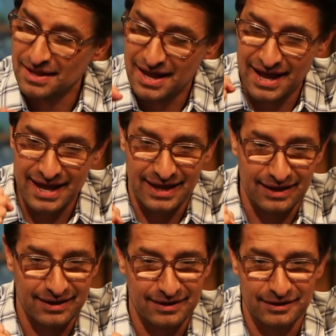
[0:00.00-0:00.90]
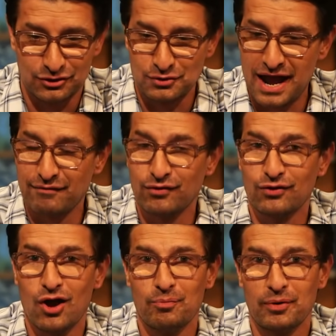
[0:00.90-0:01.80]
hey, travel,
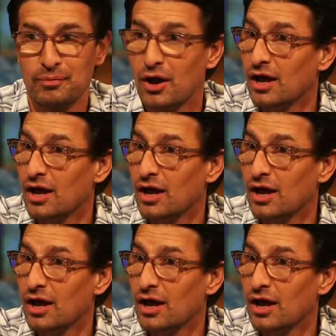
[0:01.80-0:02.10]
go propose.